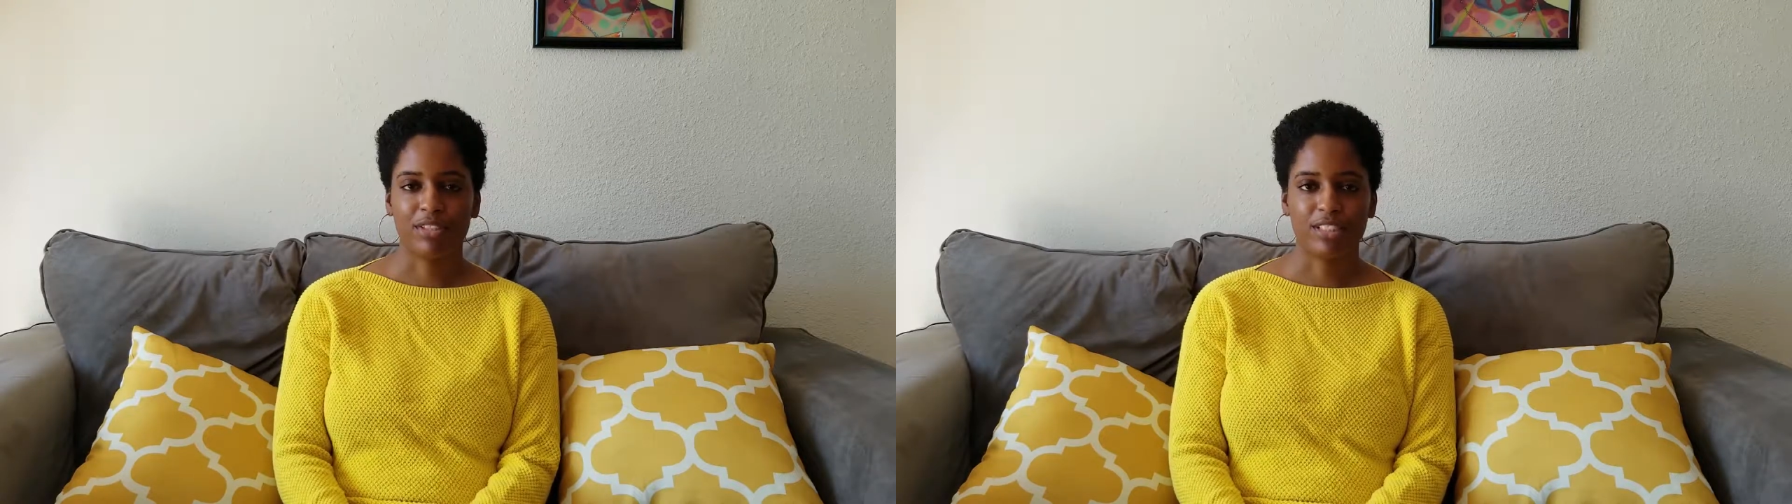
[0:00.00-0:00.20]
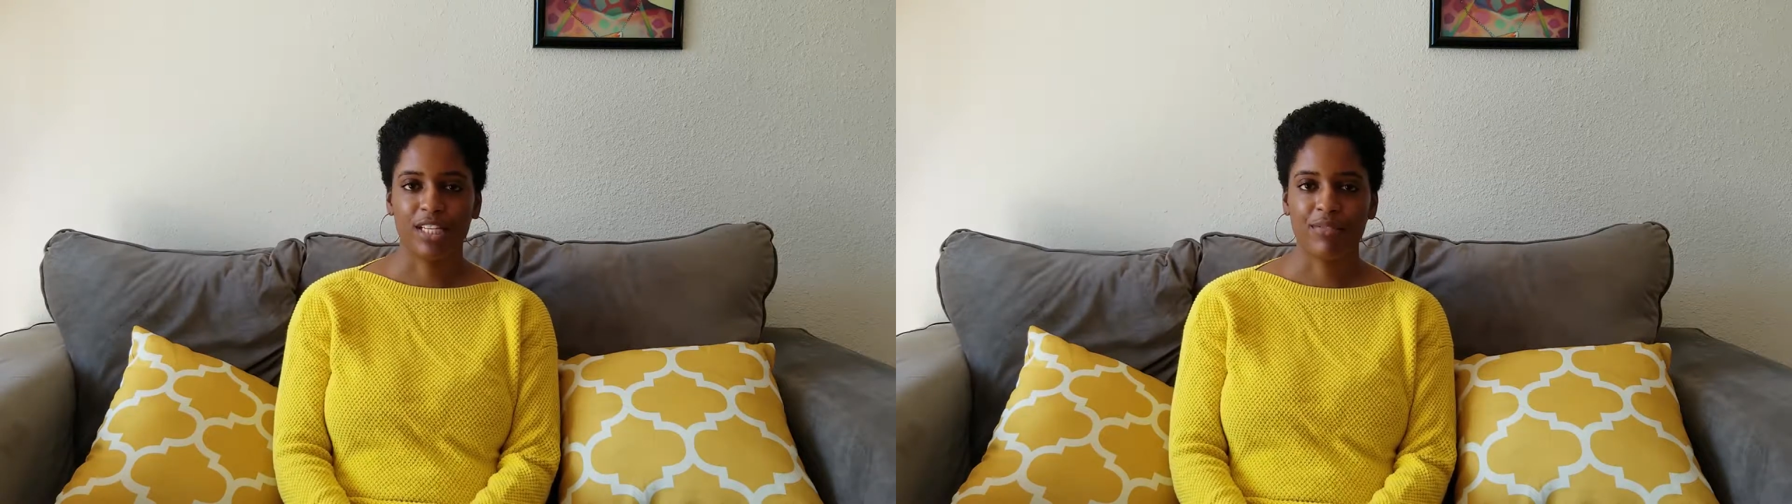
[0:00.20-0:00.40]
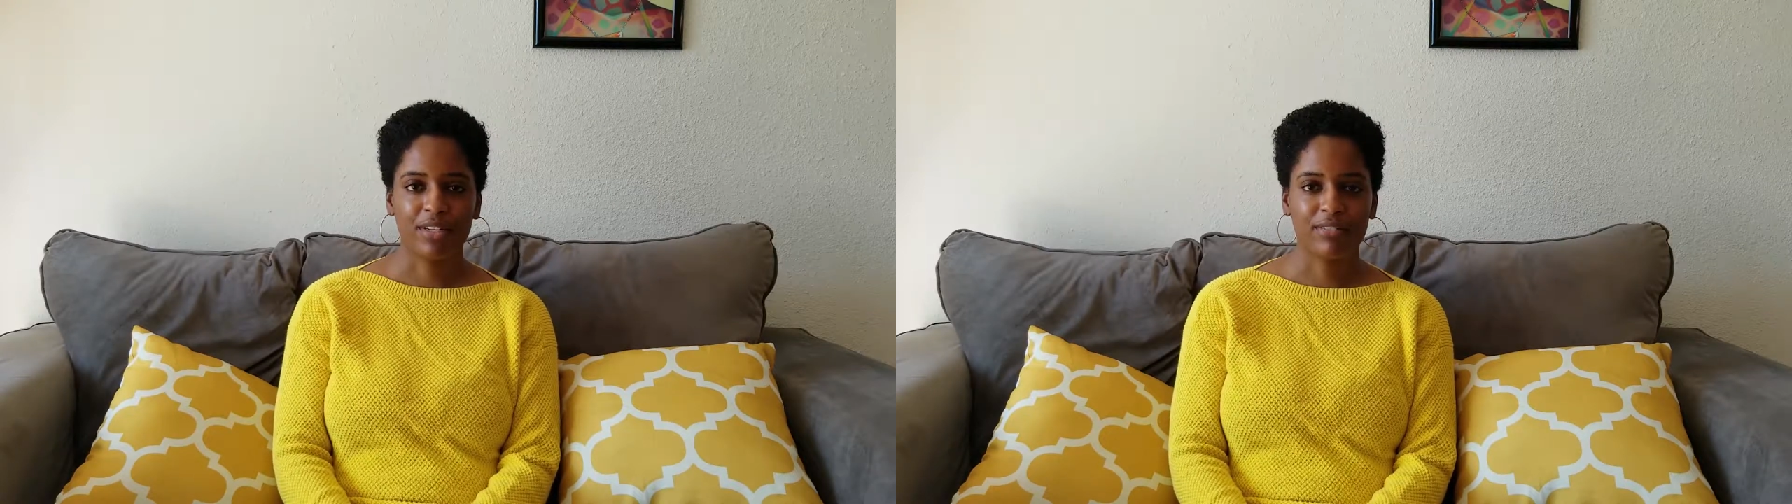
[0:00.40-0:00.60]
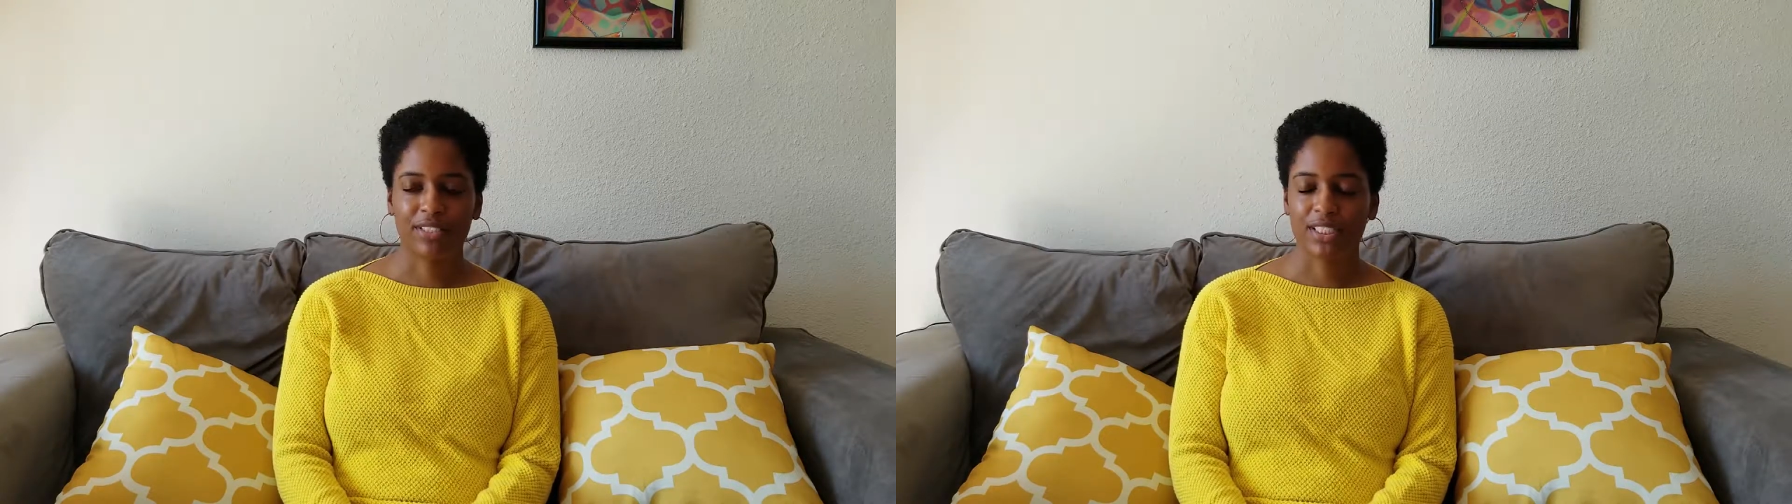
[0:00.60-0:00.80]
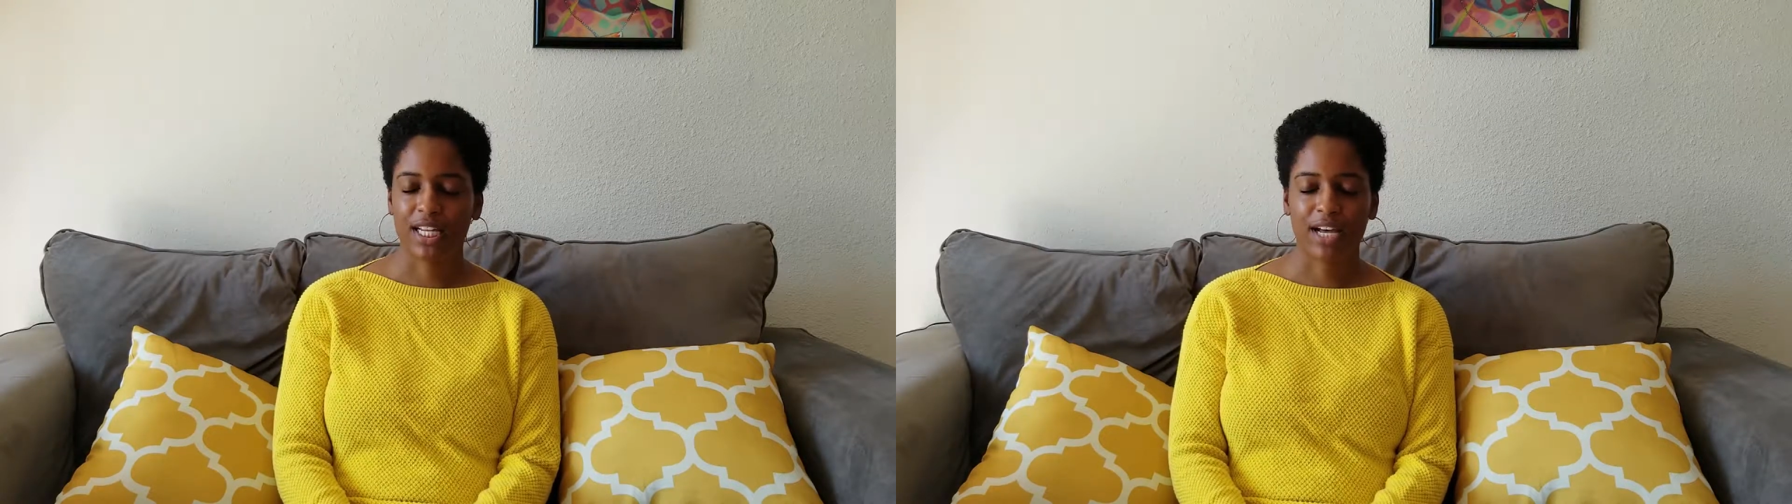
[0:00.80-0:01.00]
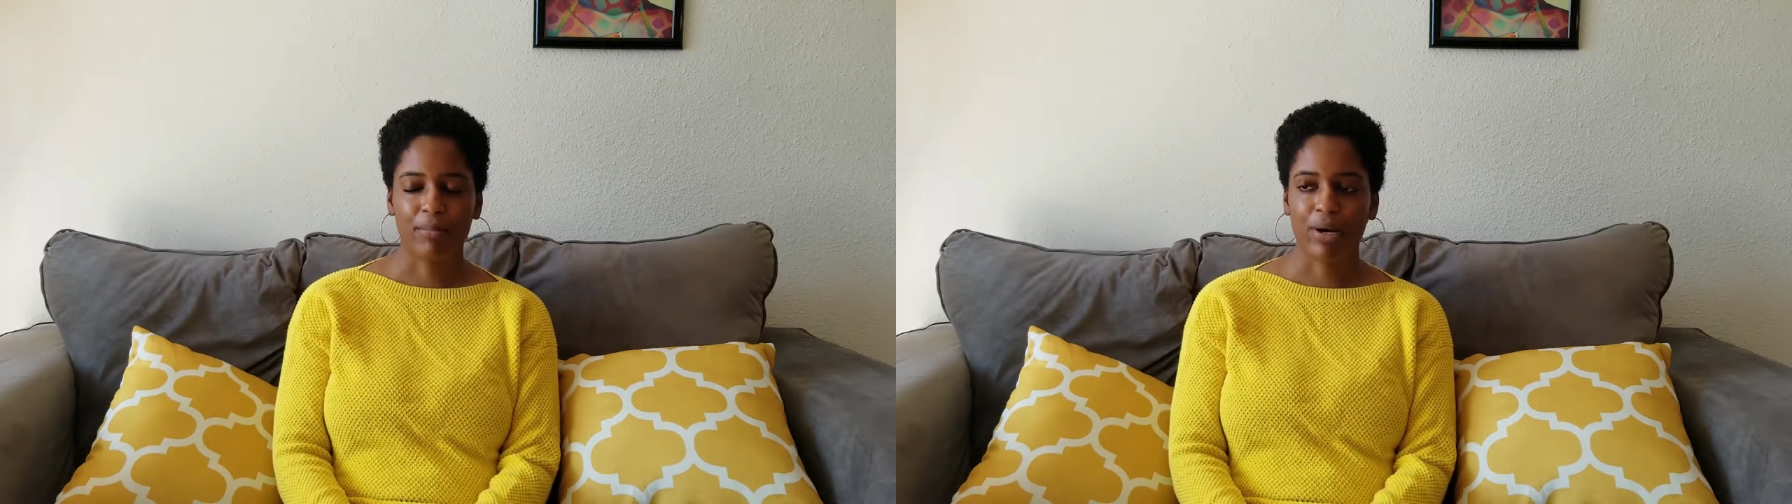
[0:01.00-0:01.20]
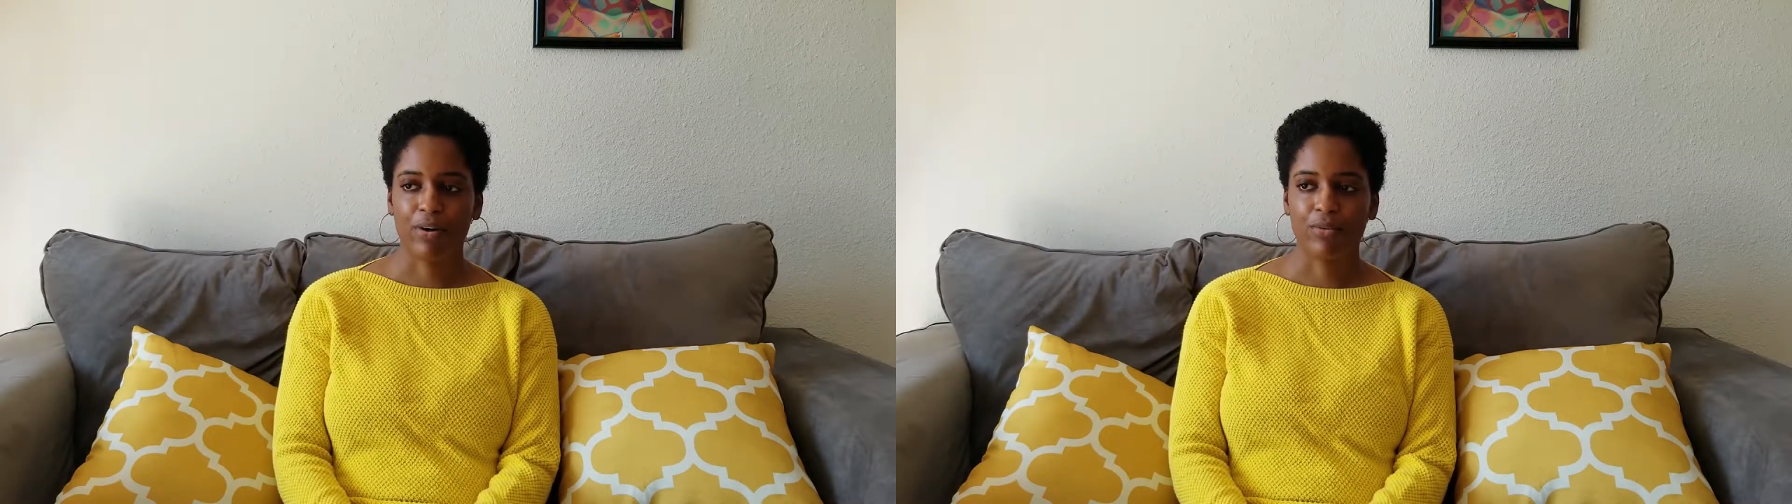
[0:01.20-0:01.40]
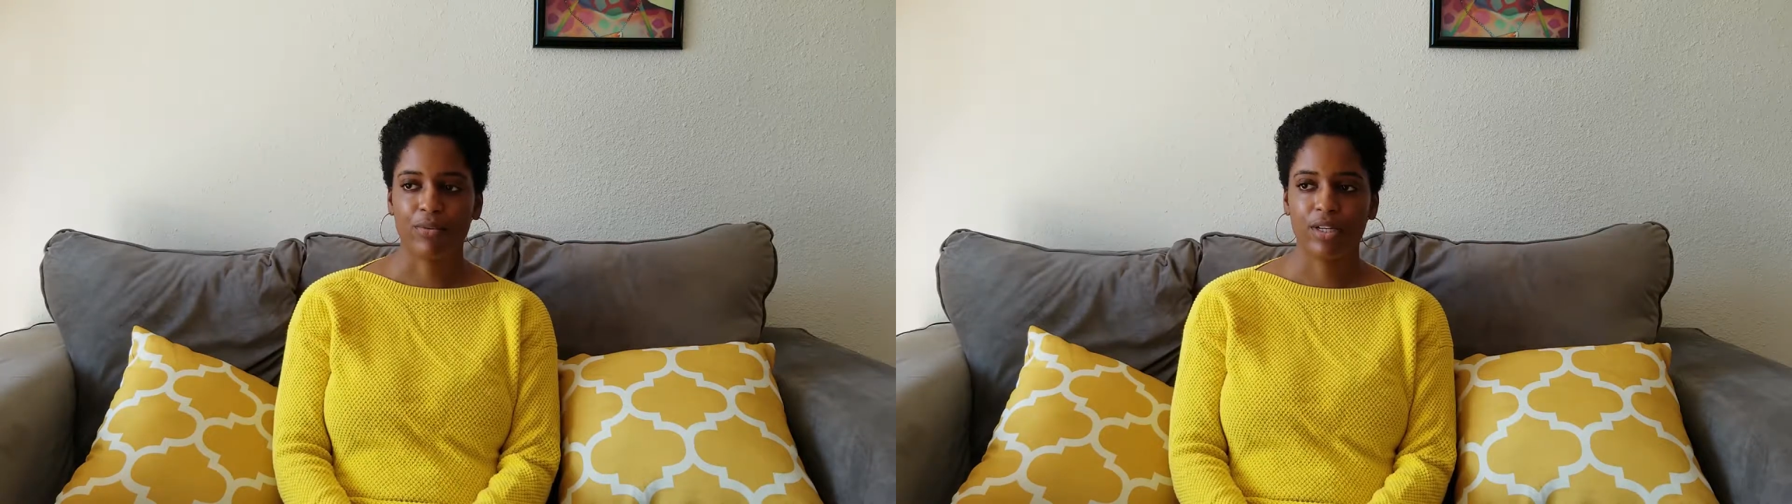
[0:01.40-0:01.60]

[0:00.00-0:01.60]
even if it's not about